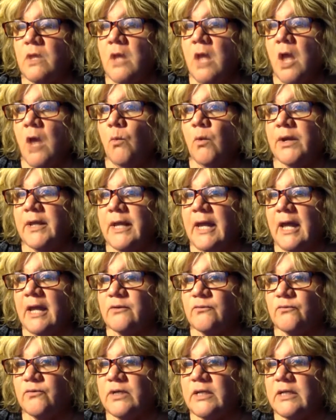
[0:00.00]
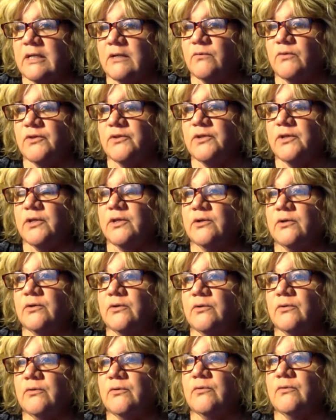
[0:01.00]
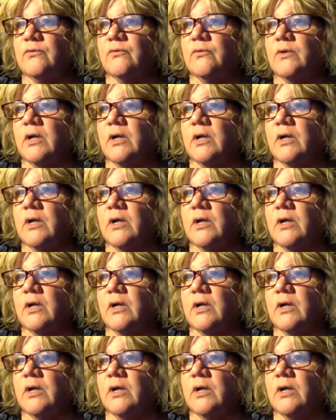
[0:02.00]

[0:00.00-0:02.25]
When I had a reading with you,